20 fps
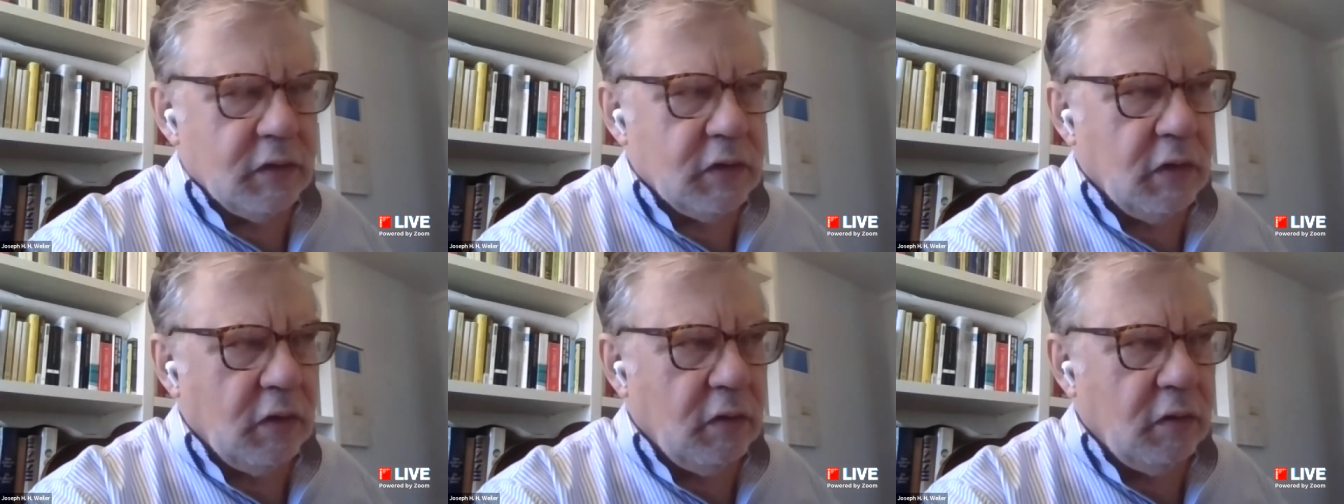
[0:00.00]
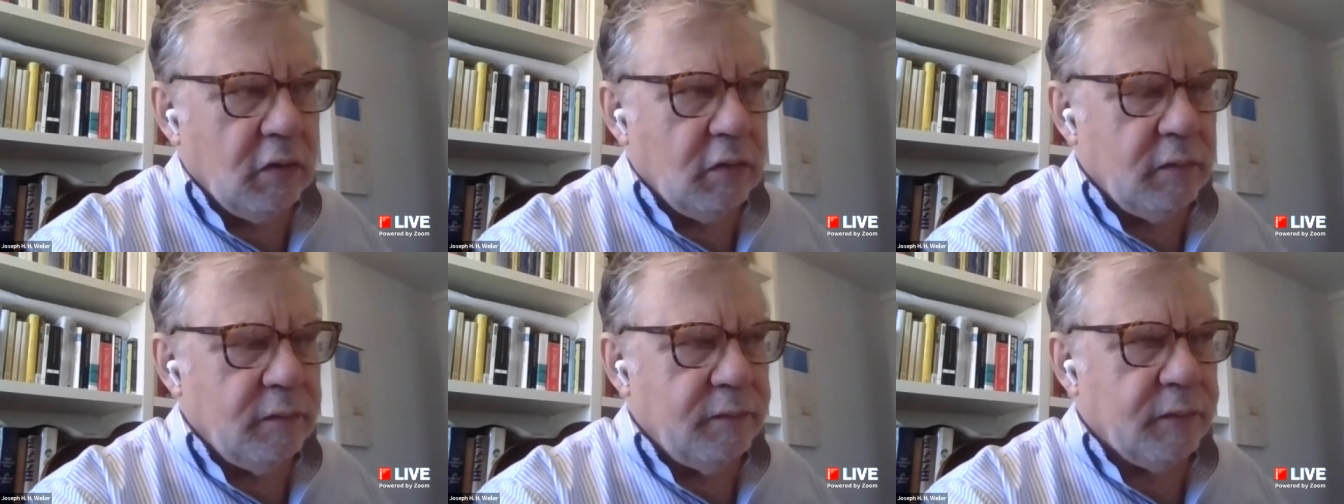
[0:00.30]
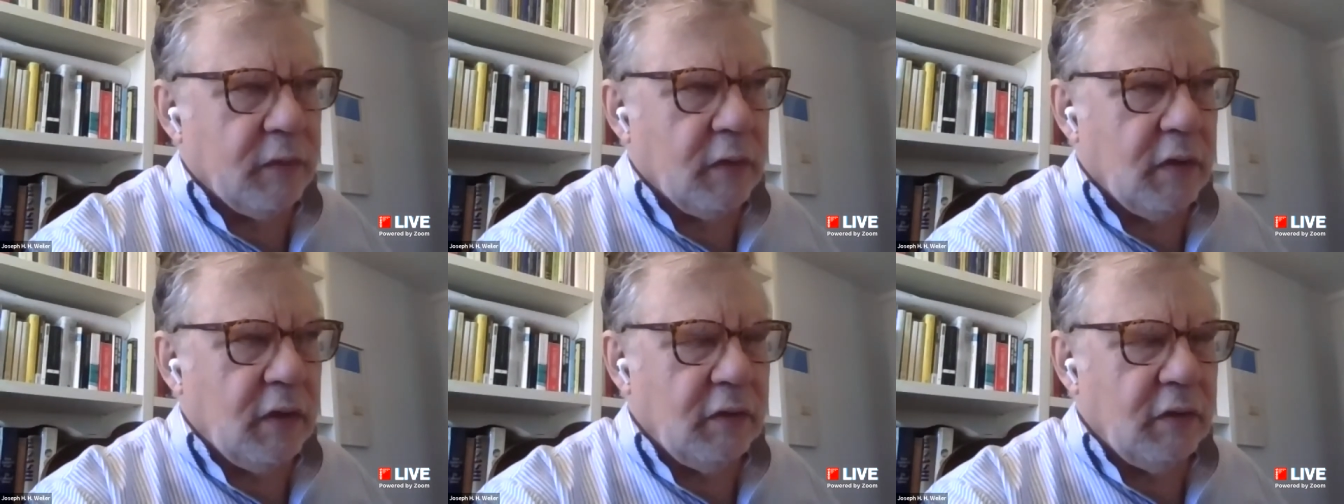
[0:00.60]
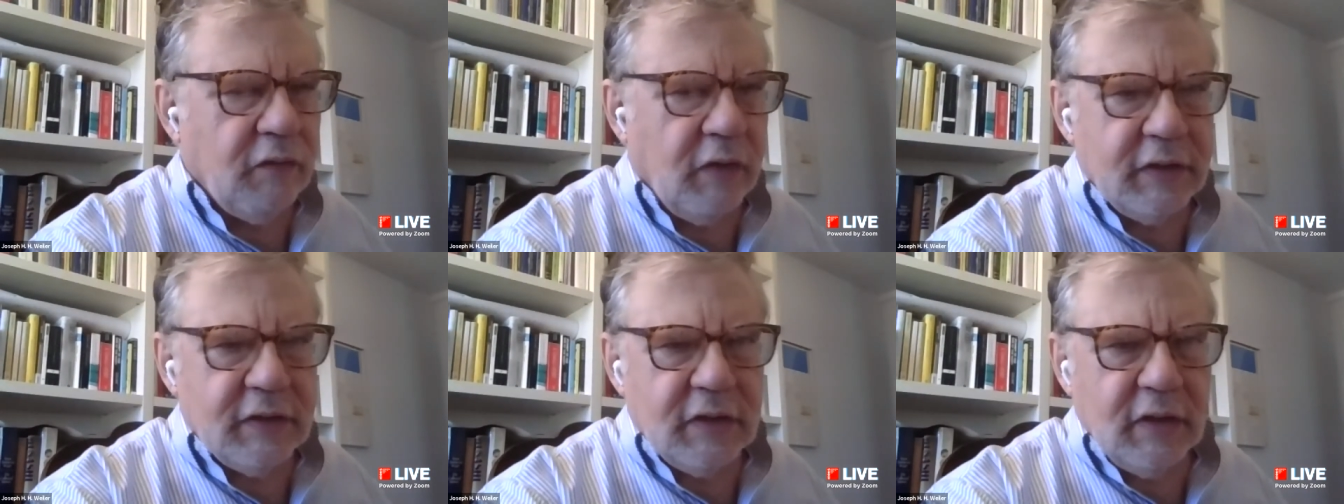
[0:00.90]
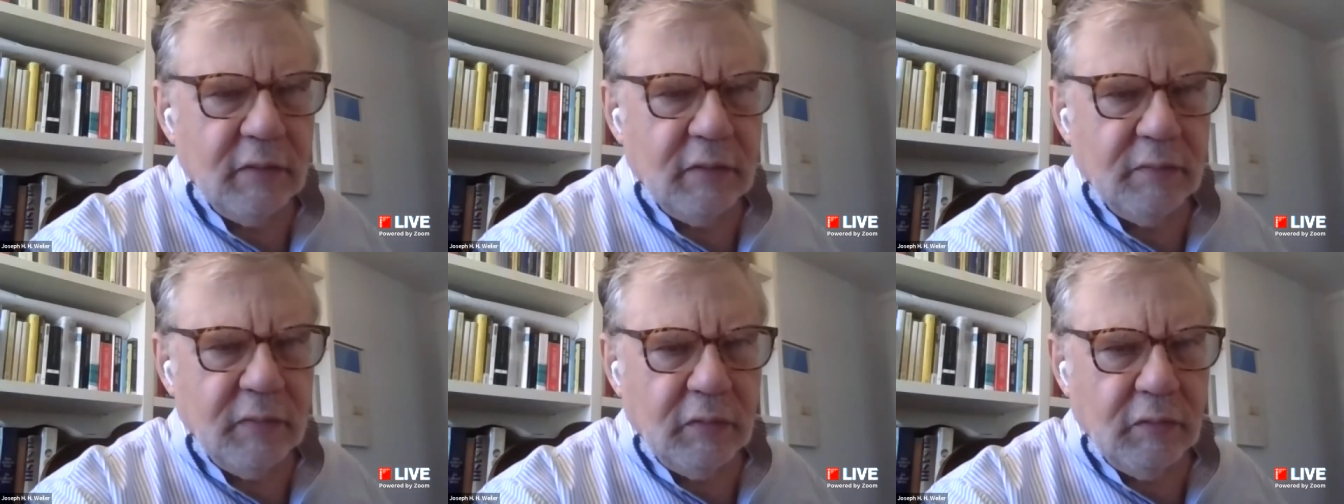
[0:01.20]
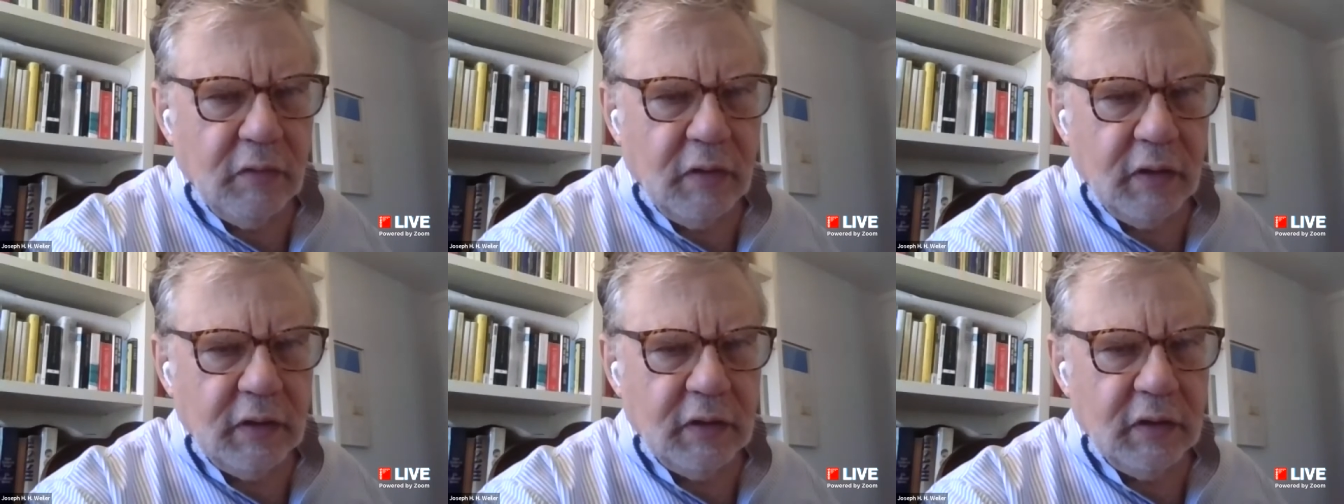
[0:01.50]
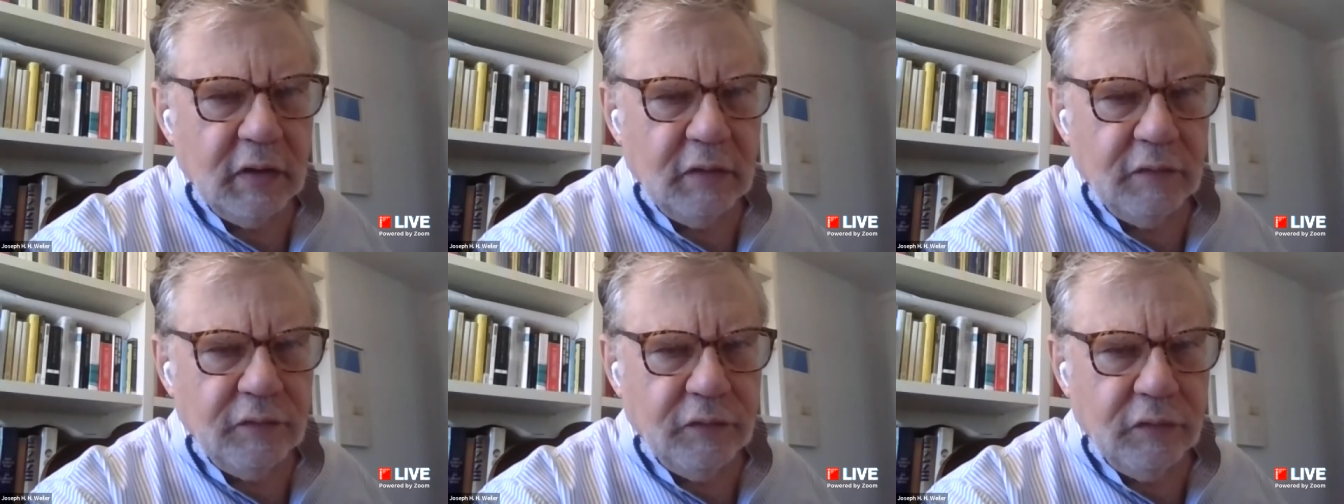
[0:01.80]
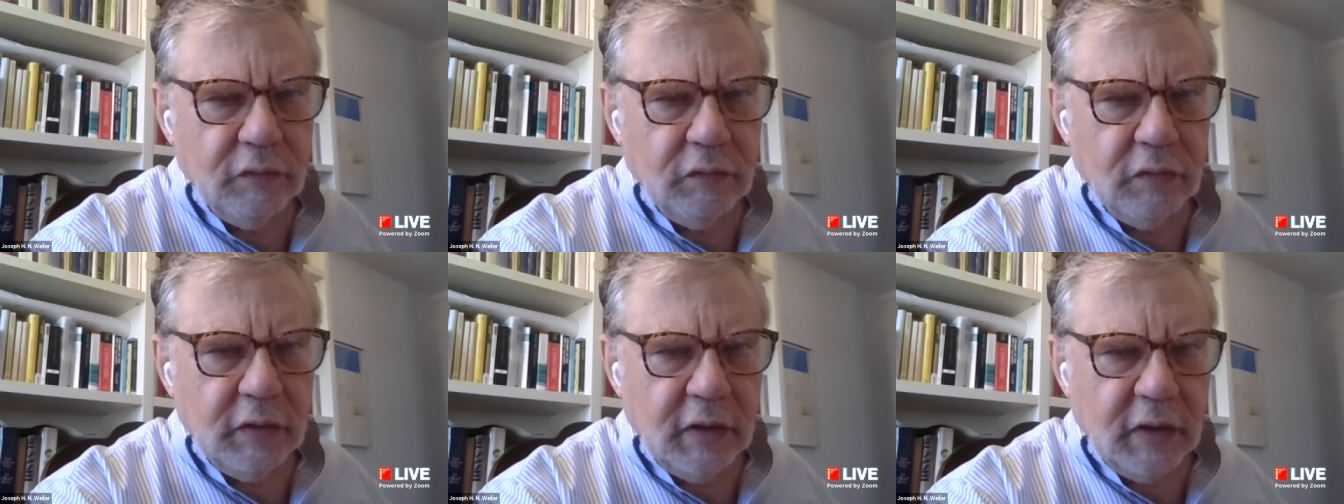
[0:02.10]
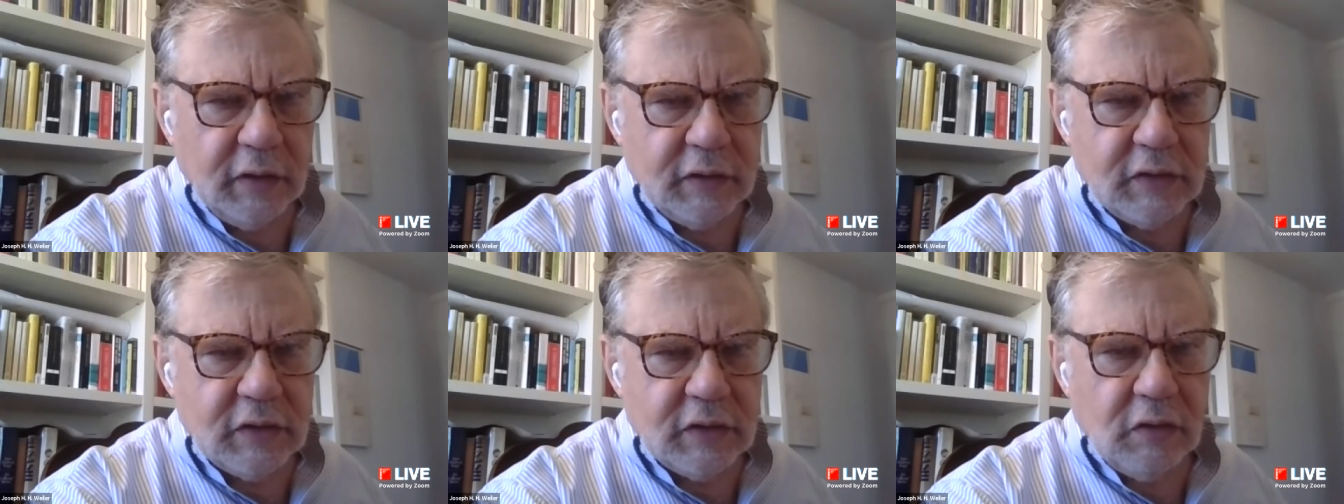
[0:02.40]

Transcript: so advice number one if you're a young